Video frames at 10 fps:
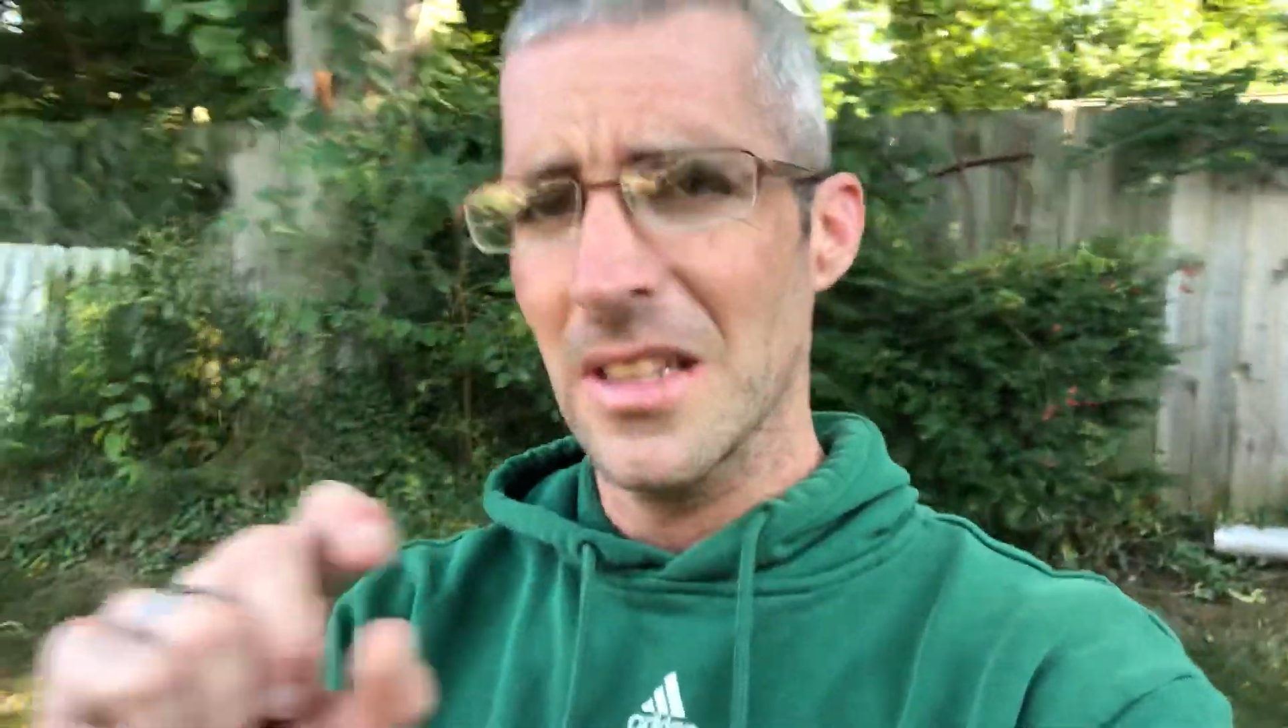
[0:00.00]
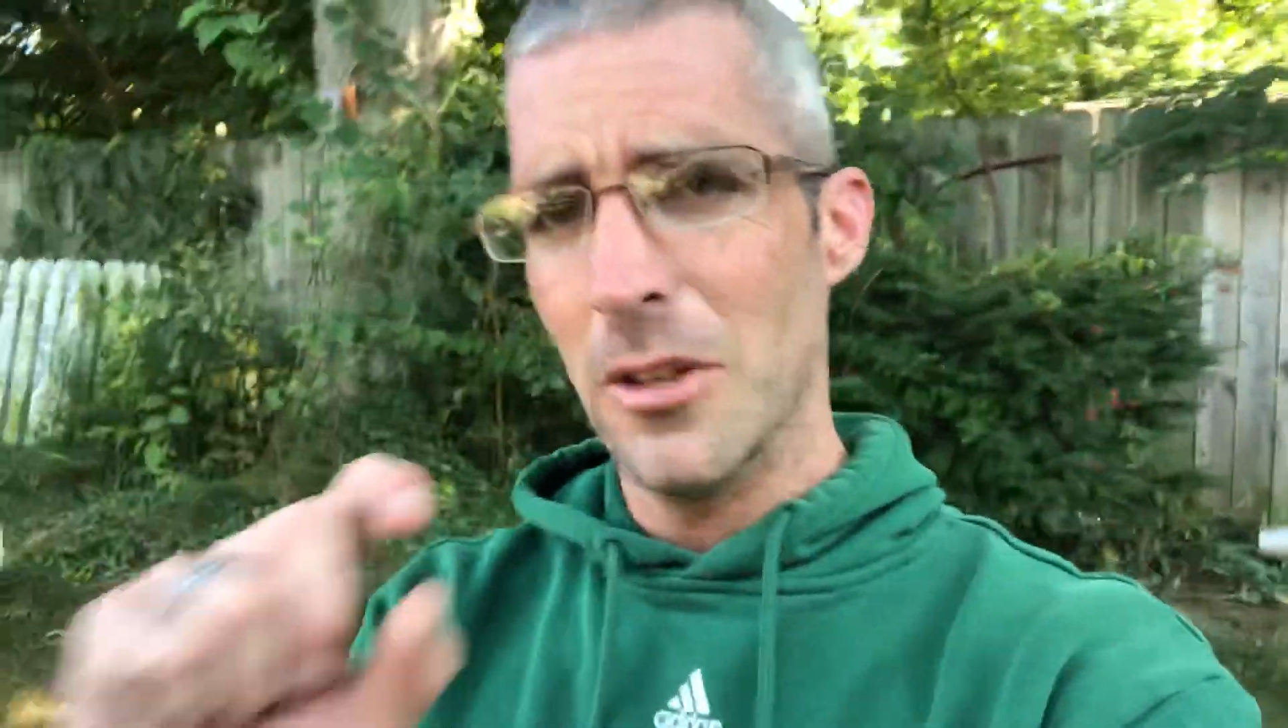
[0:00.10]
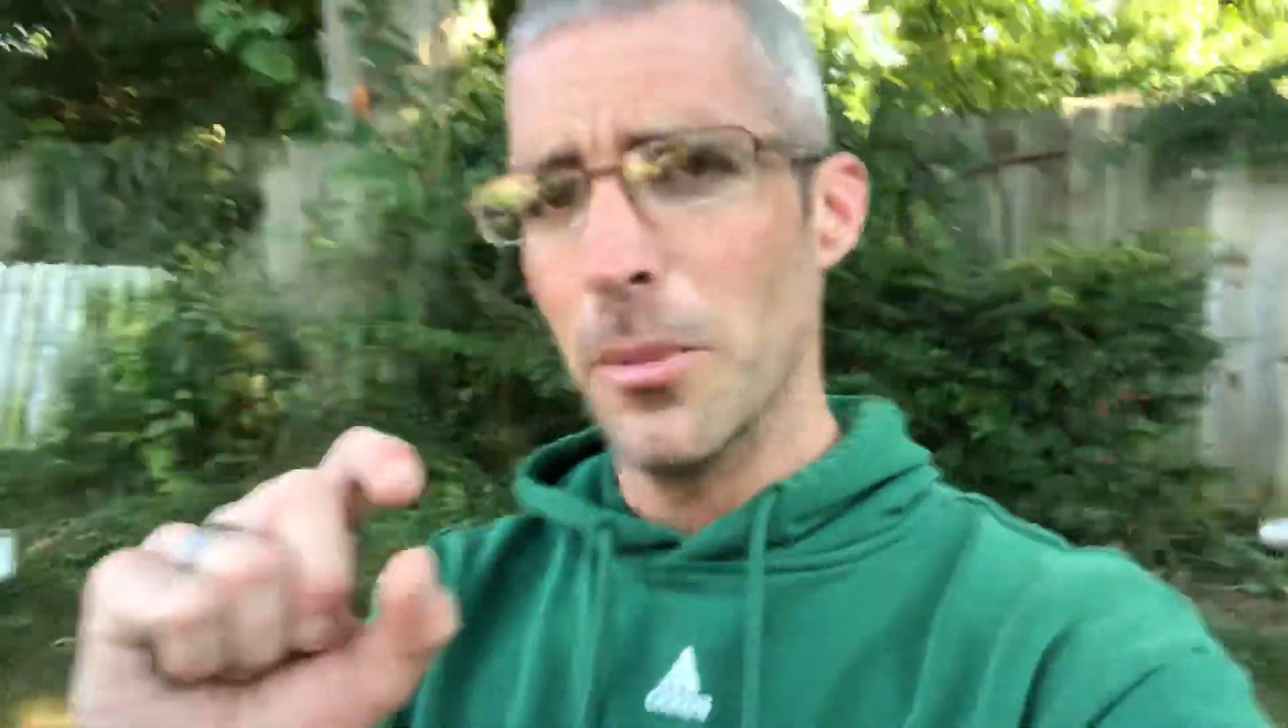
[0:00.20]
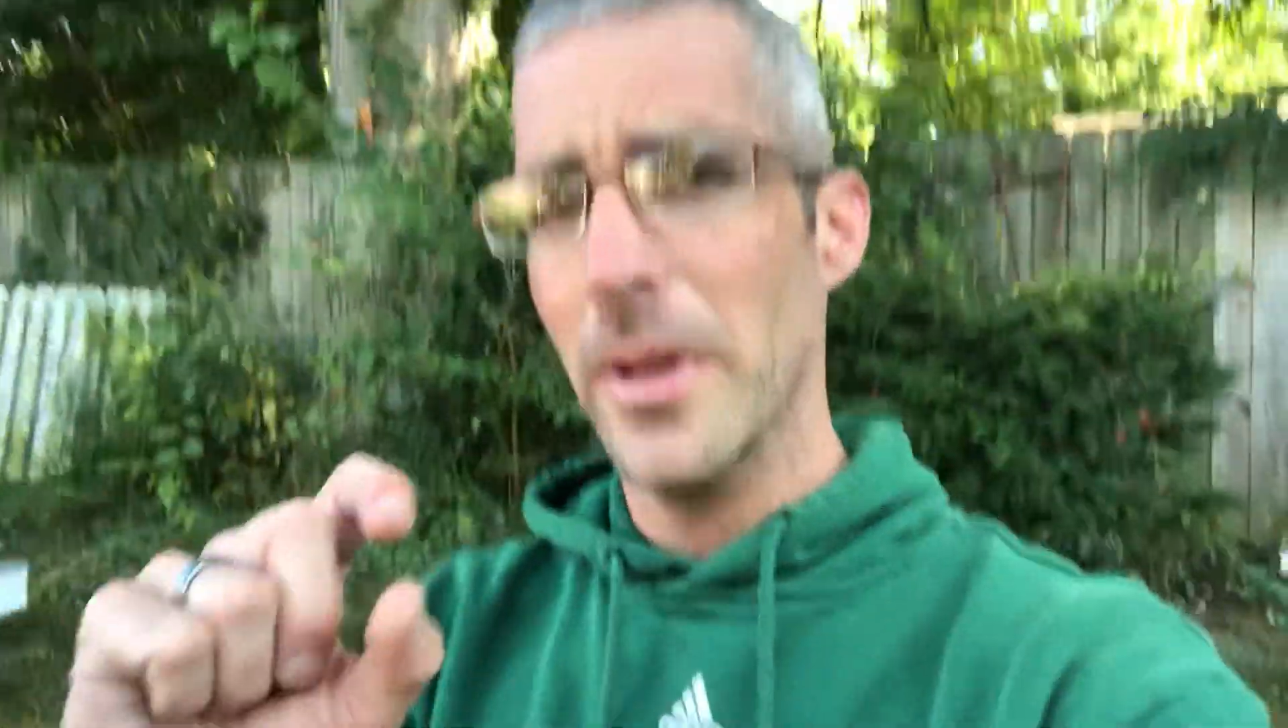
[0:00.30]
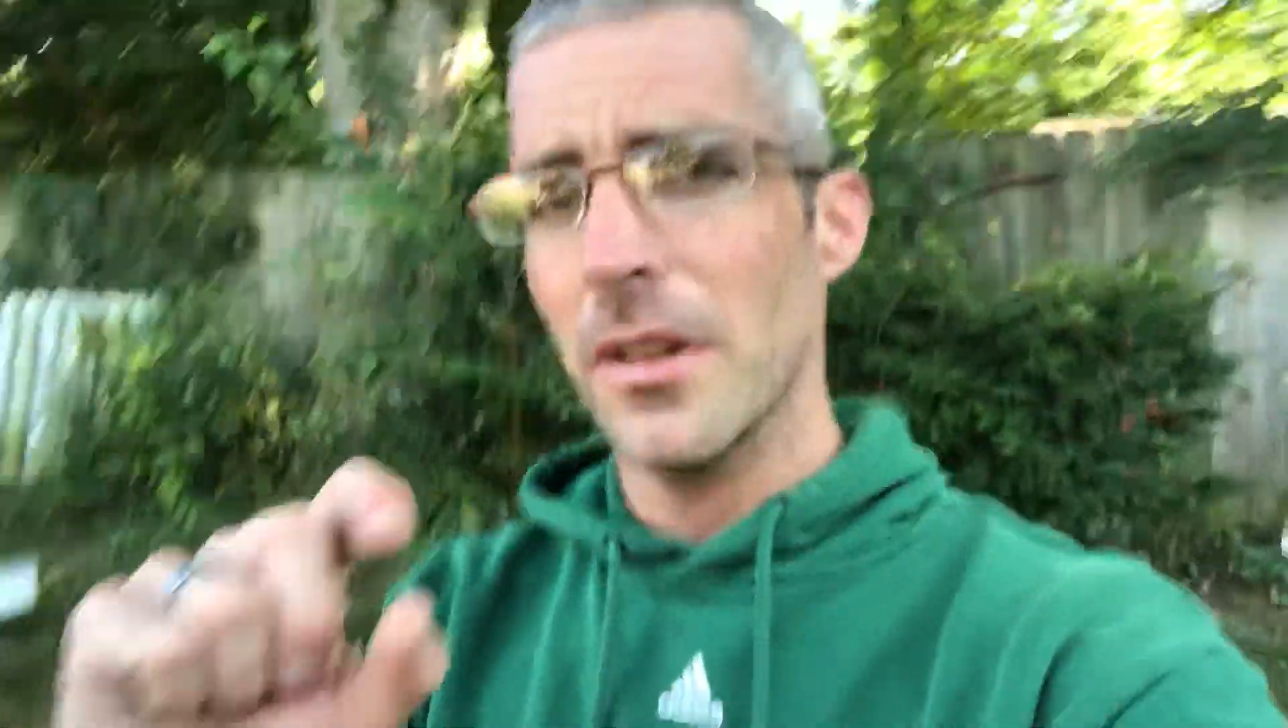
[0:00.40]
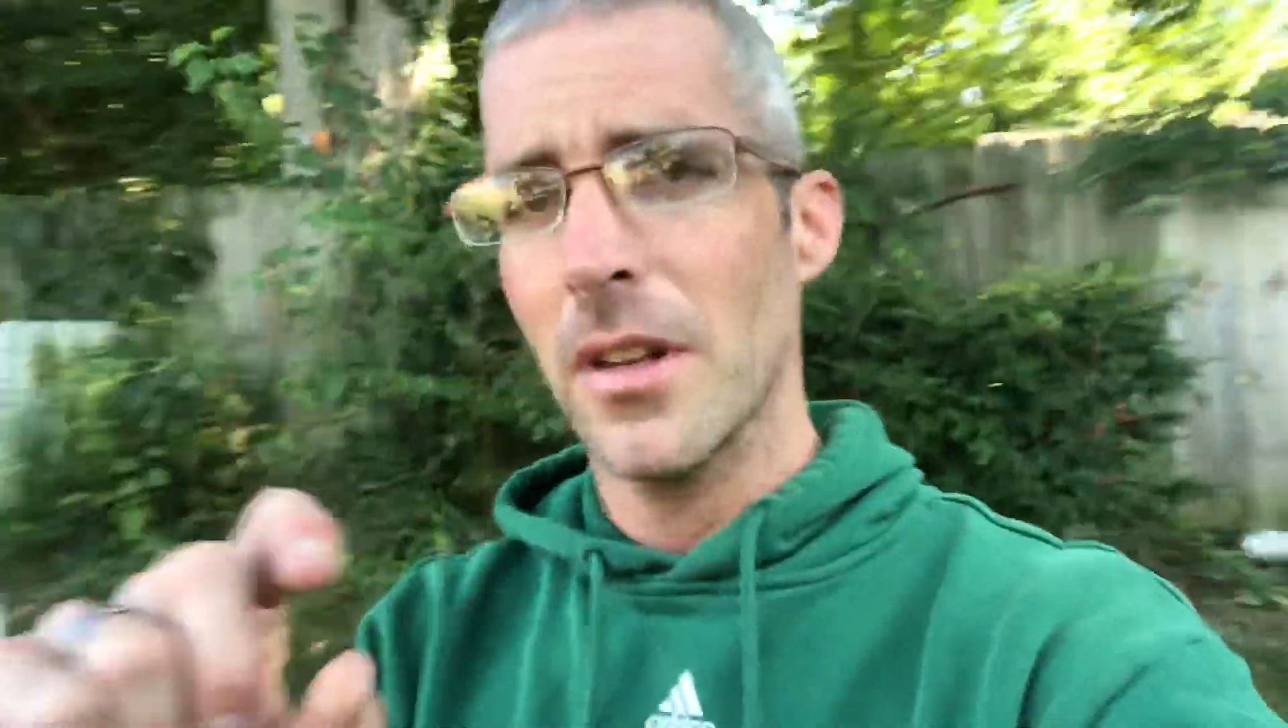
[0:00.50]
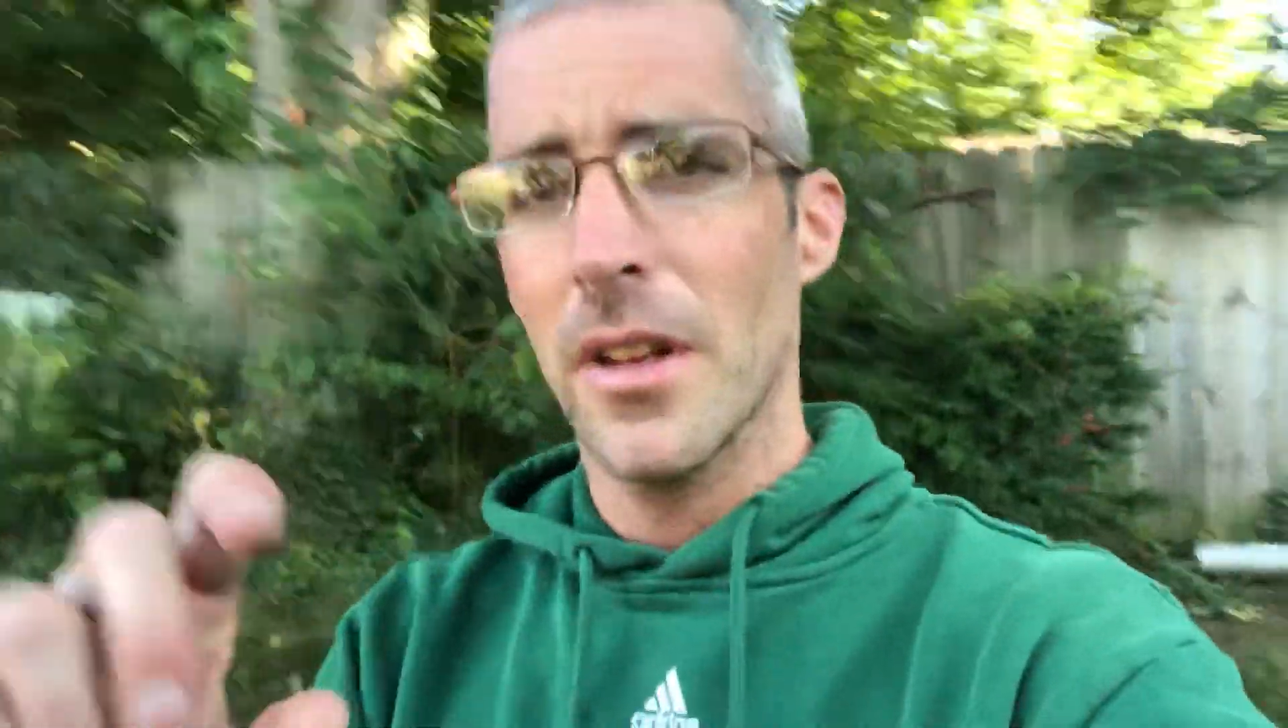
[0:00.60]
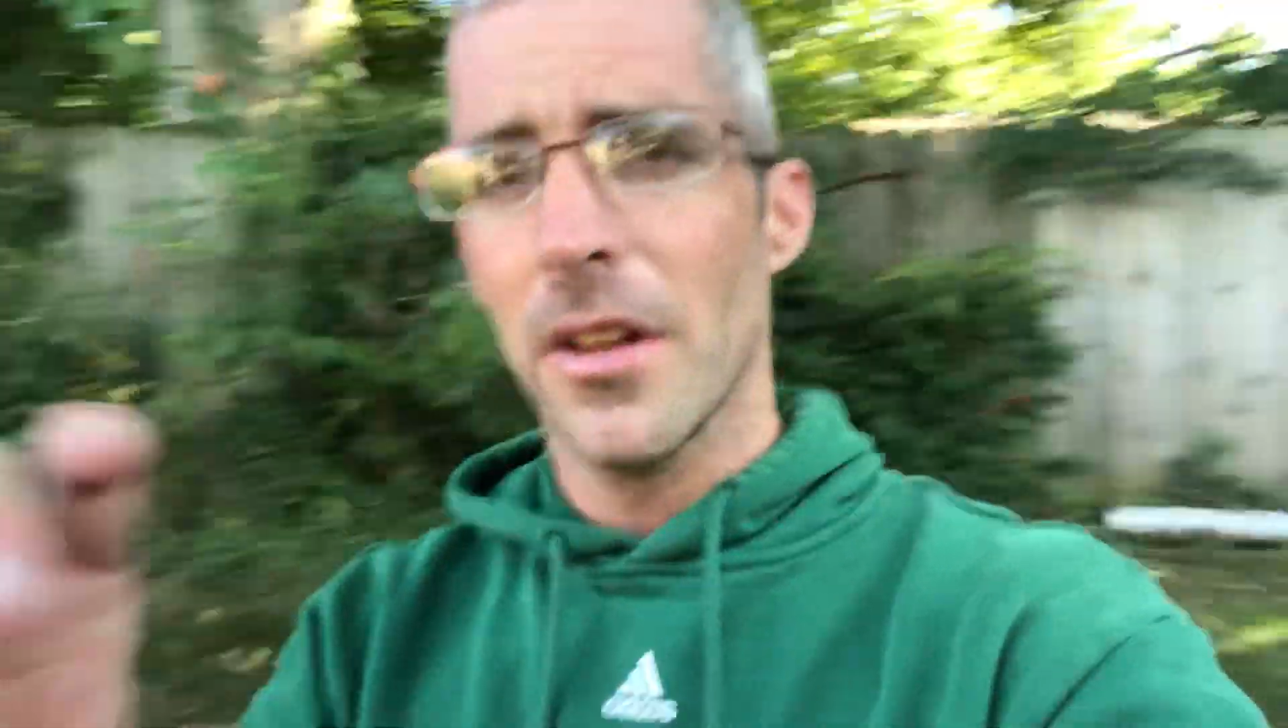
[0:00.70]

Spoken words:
little bit.